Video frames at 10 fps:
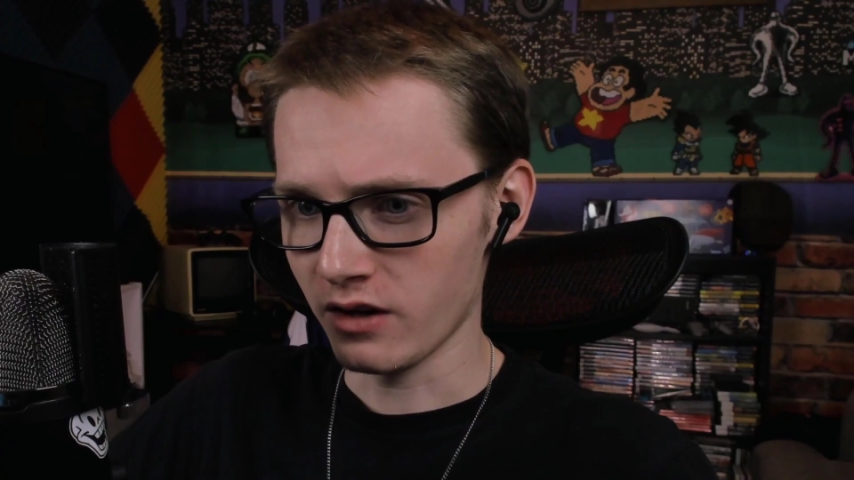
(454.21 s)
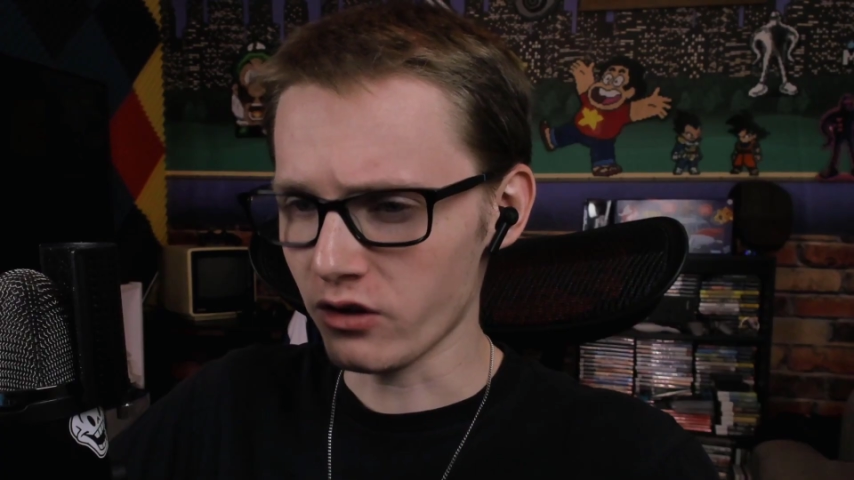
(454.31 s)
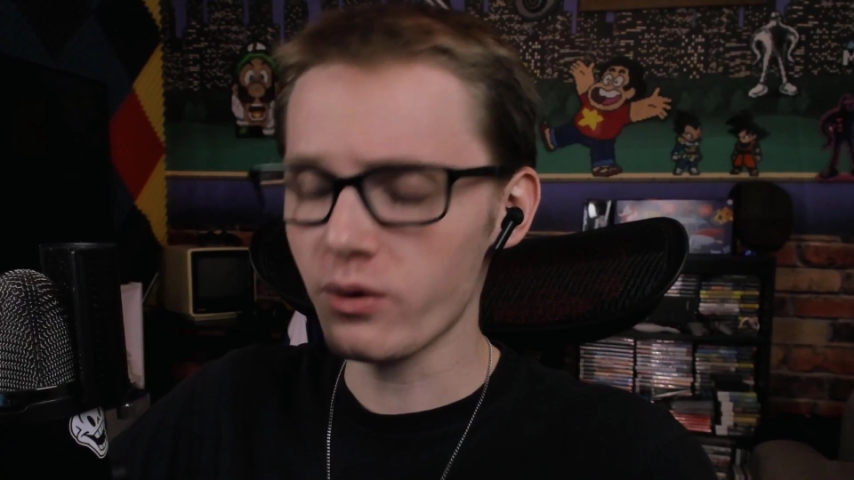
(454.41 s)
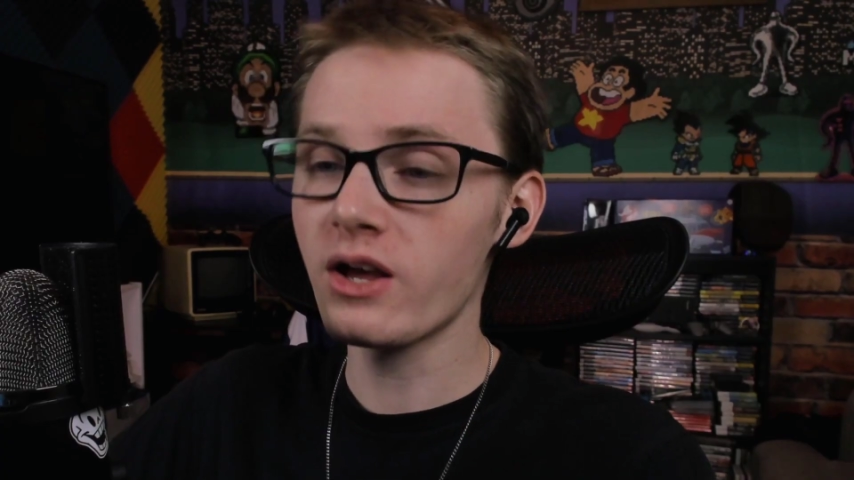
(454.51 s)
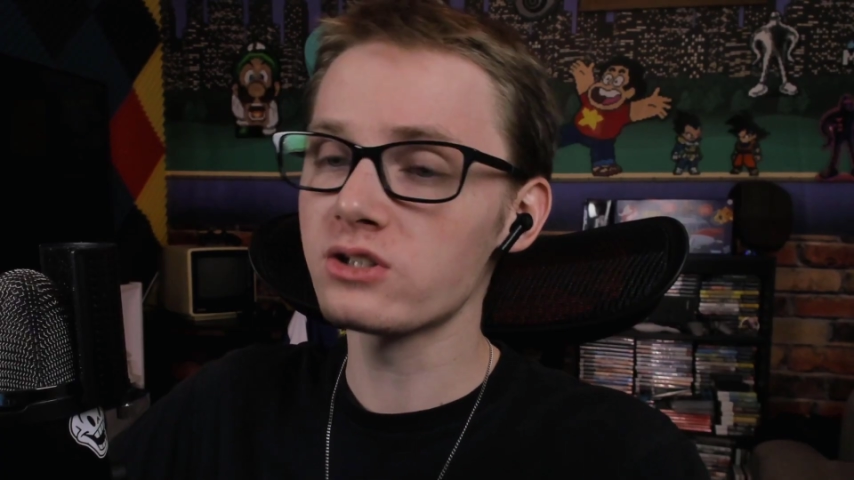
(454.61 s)

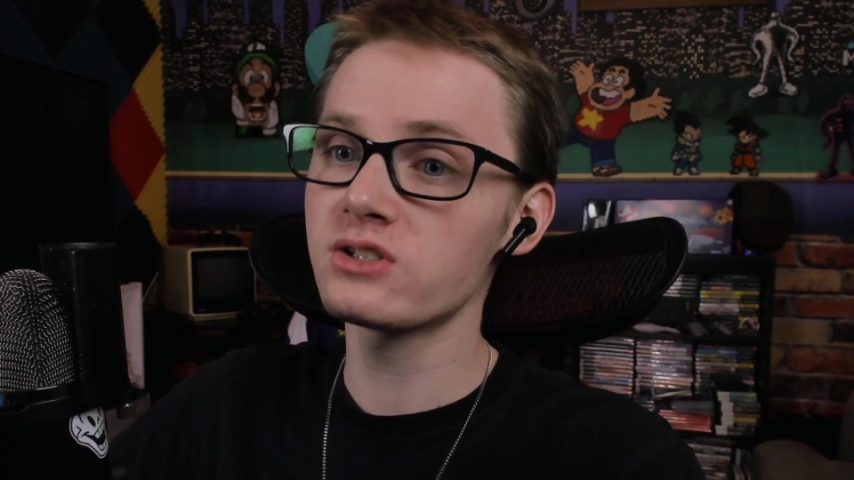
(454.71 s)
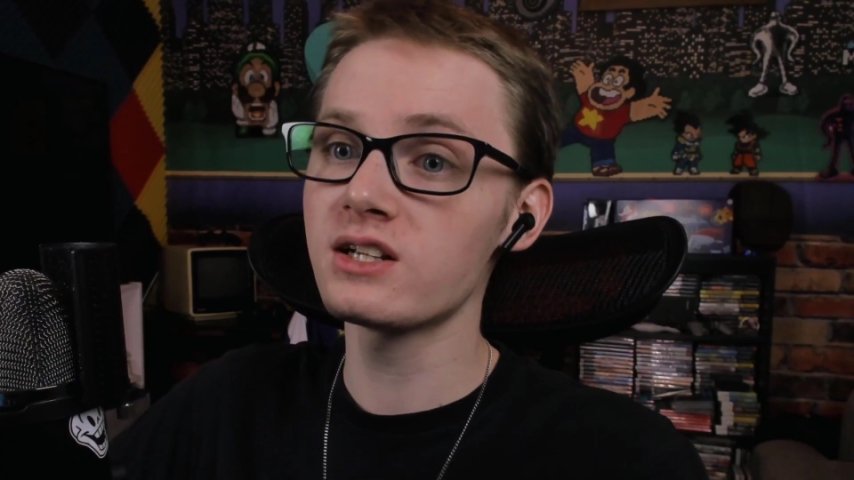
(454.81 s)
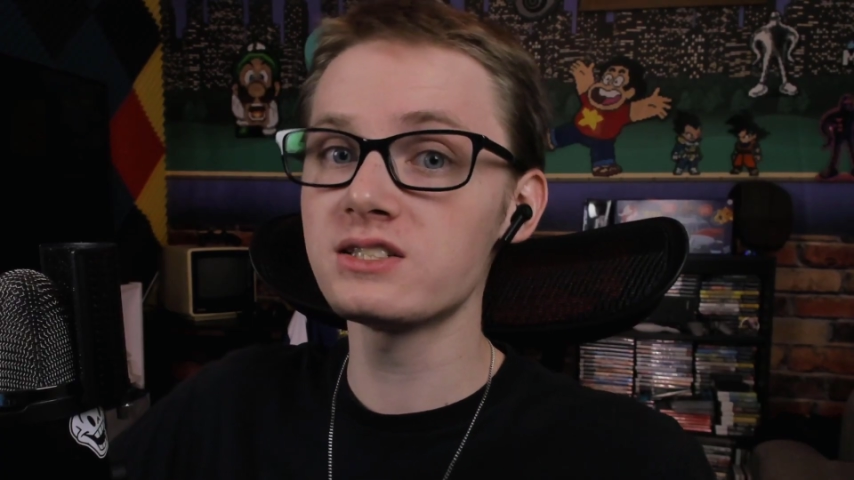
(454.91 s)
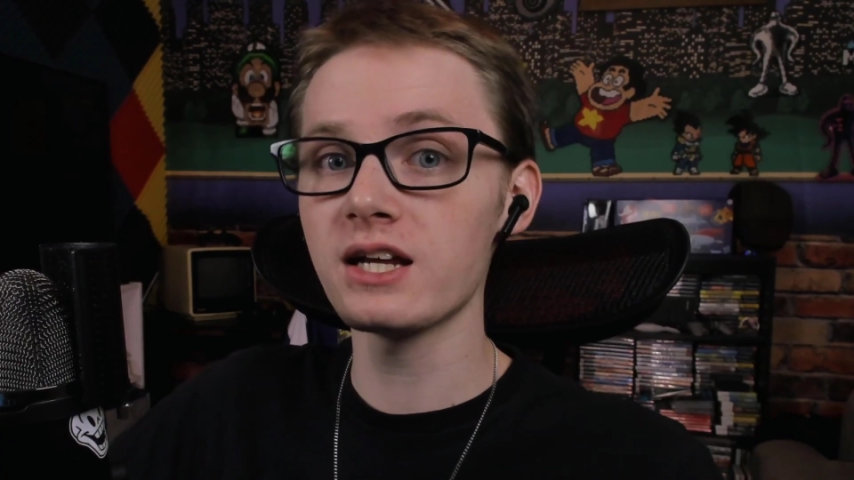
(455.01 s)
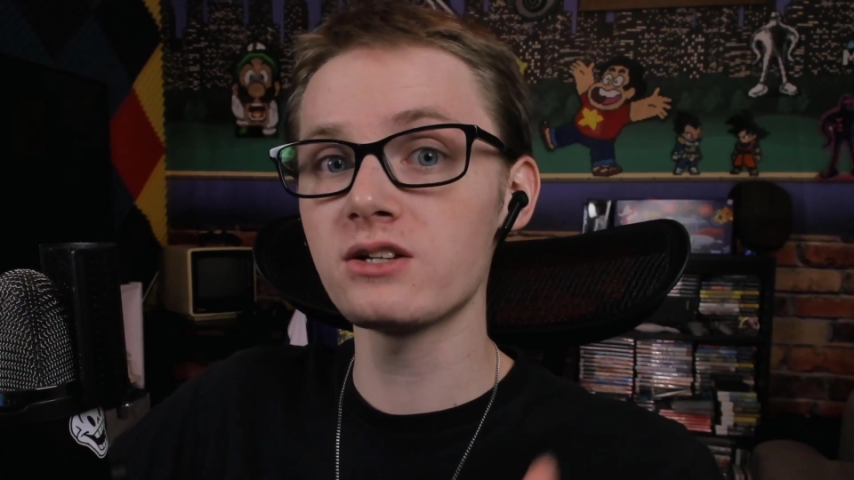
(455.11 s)
Although he also
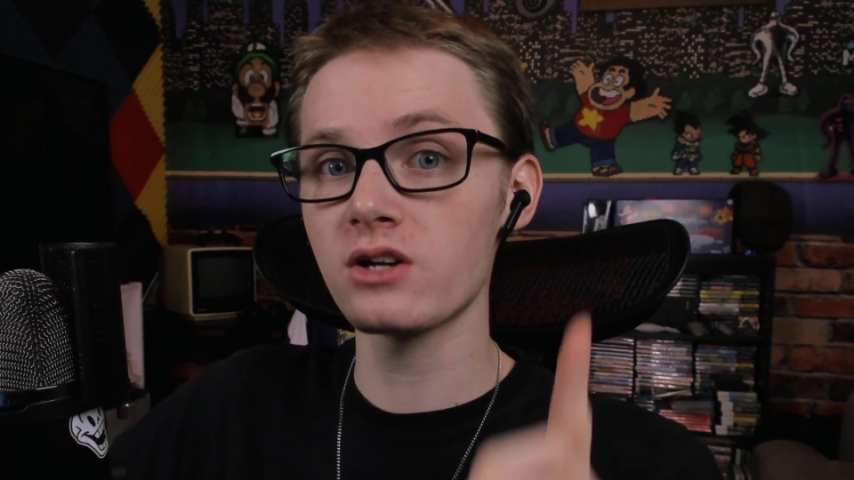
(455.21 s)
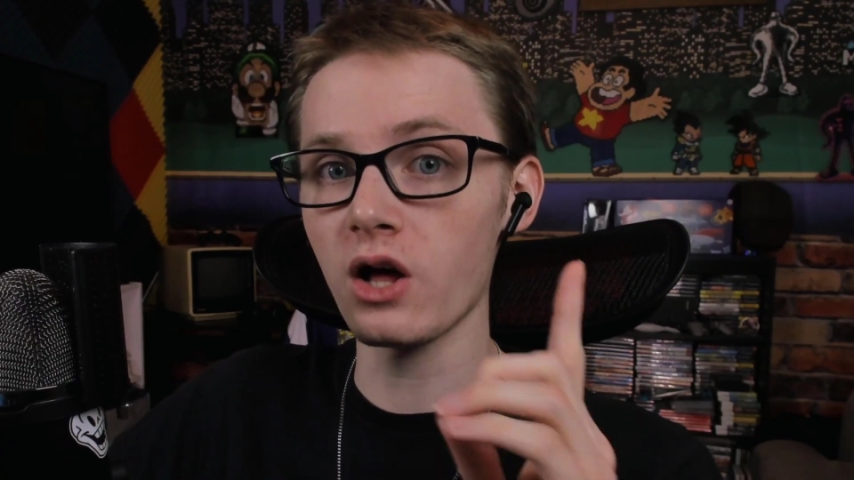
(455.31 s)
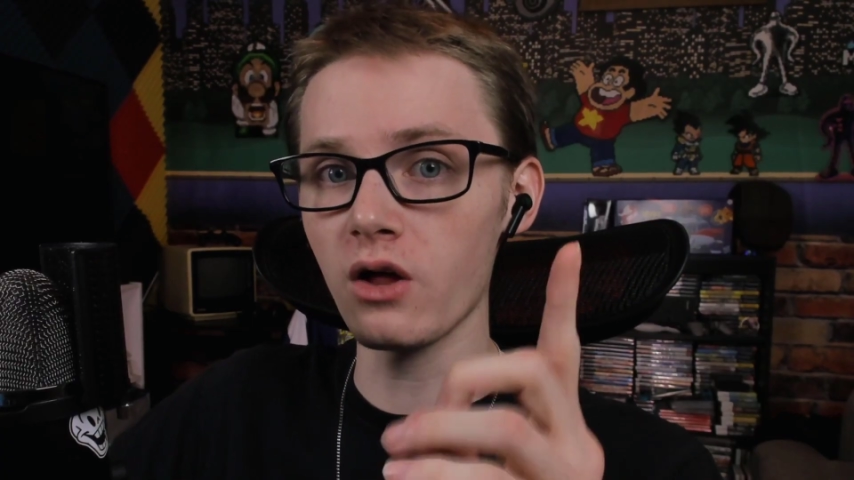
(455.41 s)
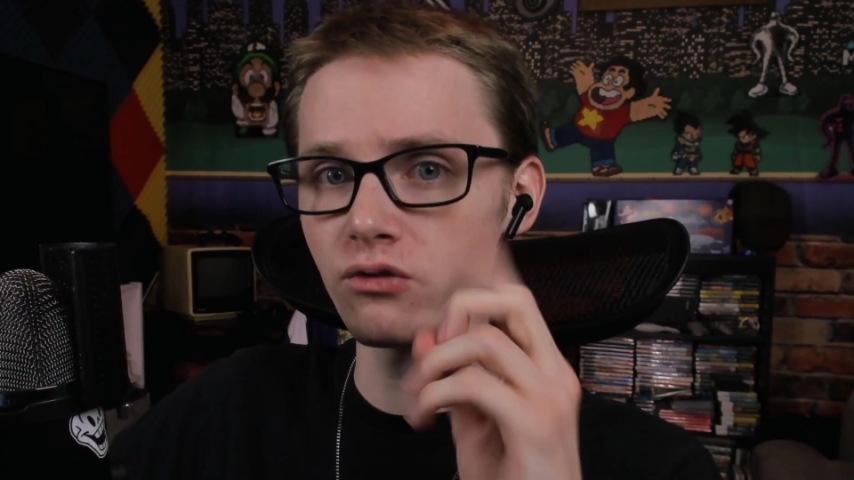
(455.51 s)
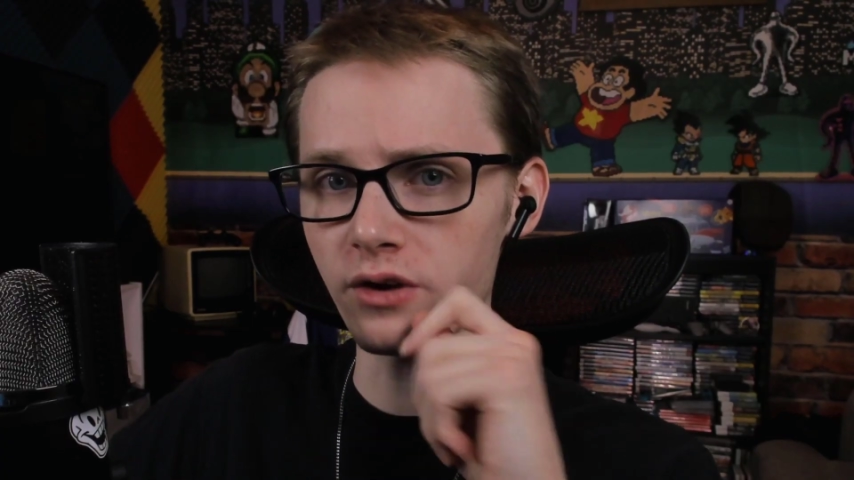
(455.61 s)
did say to
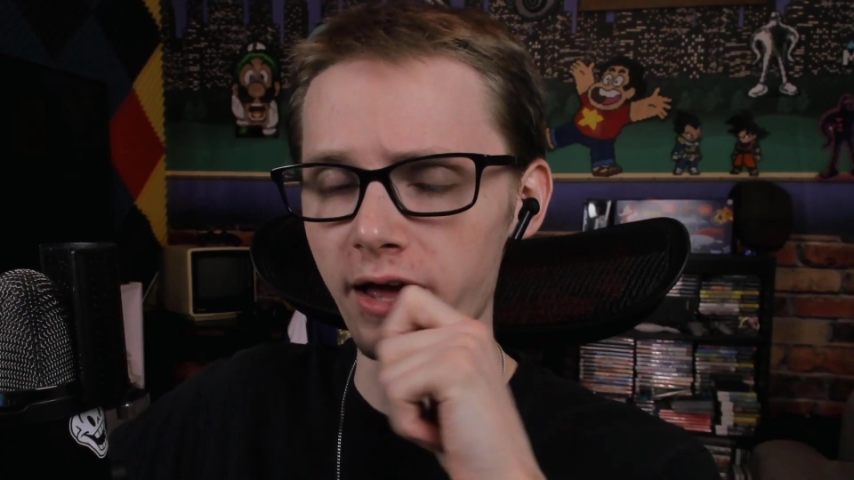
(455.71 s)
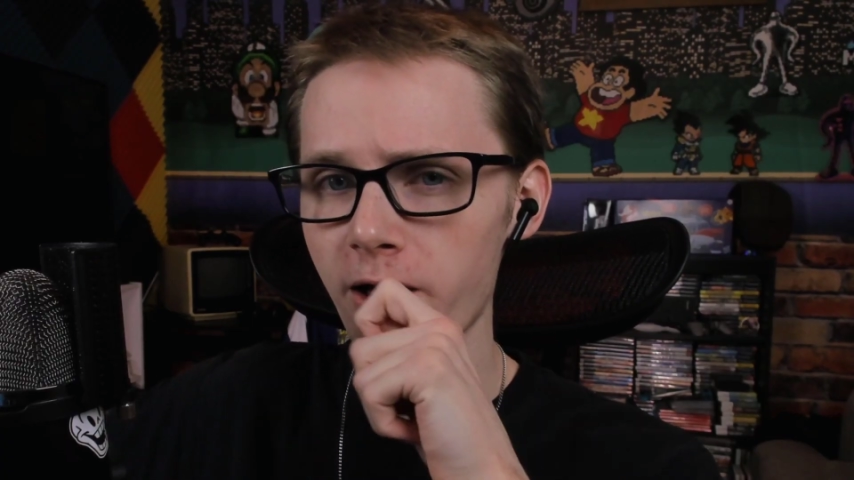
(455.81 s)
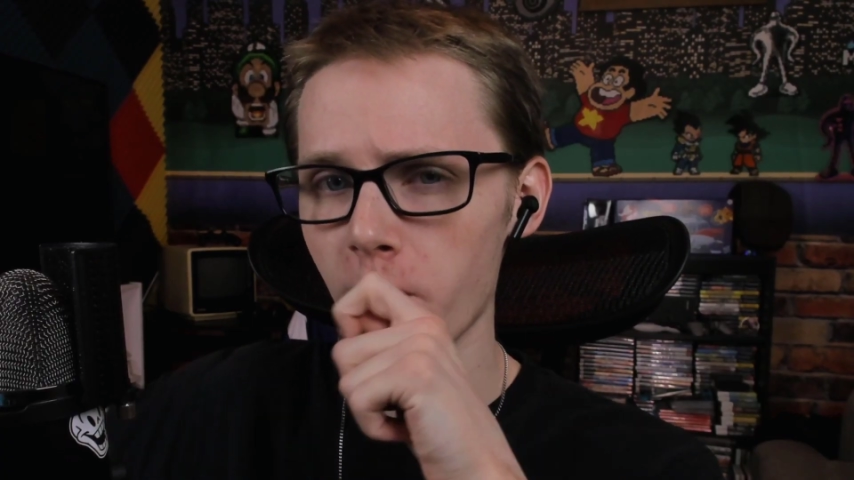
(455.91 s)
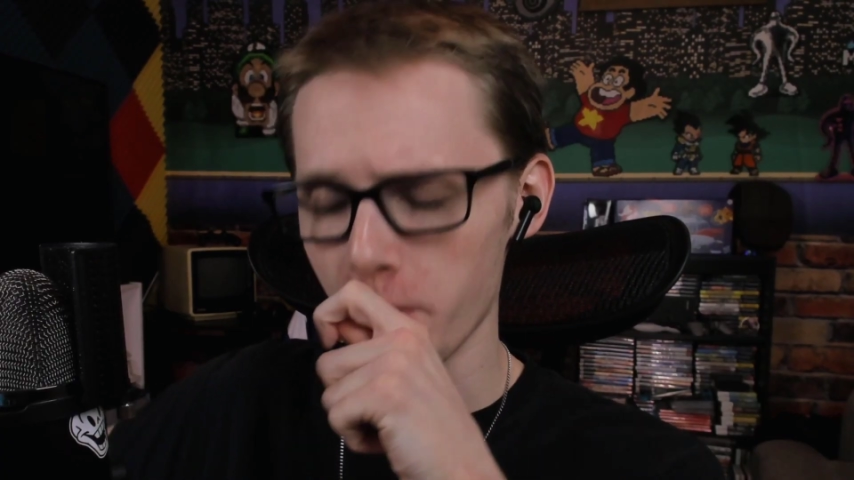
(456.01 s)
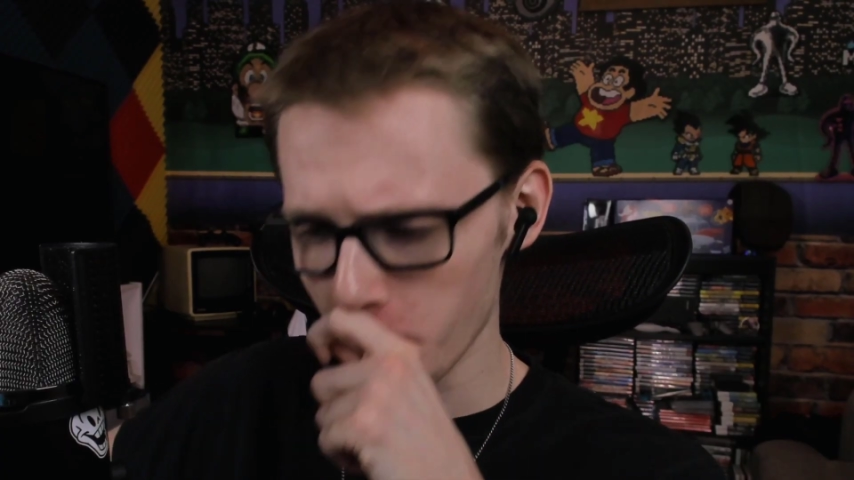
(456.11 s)
call for
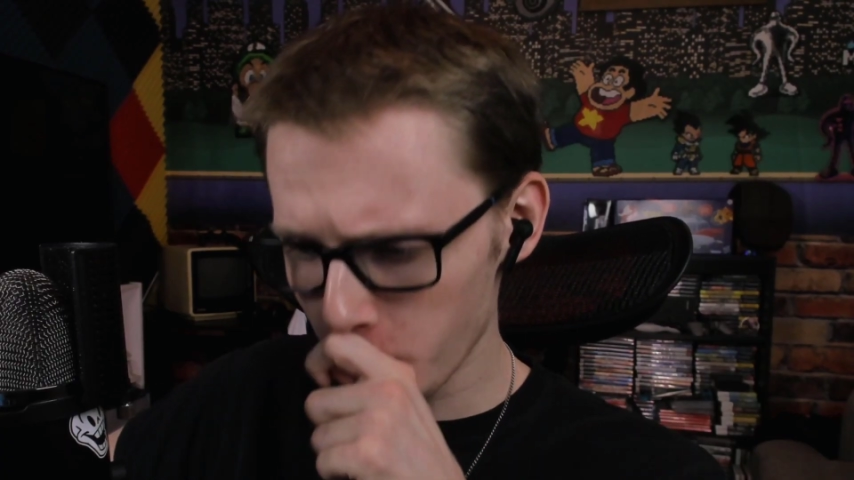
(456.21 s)
help.